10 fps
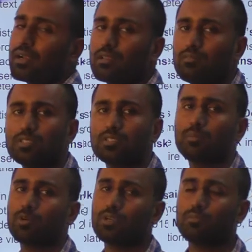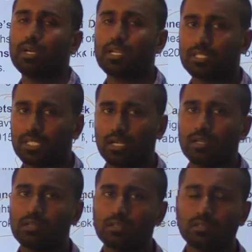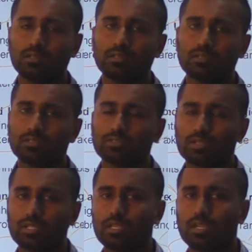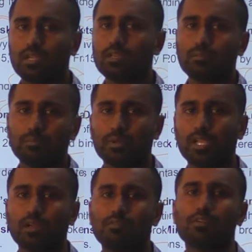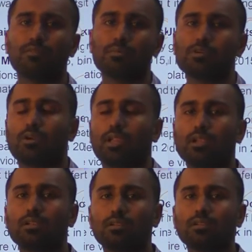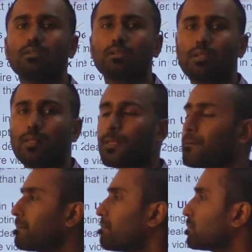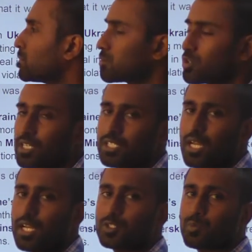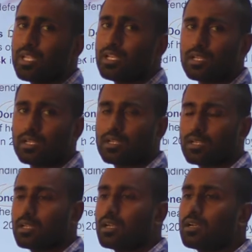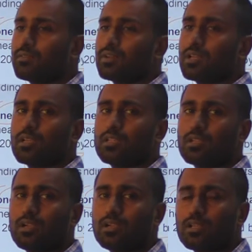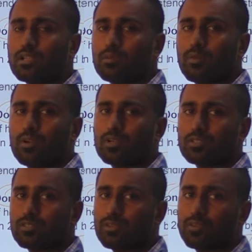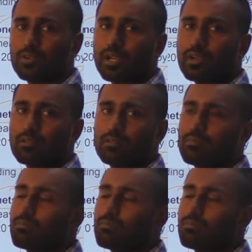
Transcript: actively supported by Russia so that they can break away from Ukraine. So Russia has been interfering in the internal politics of Ukraine.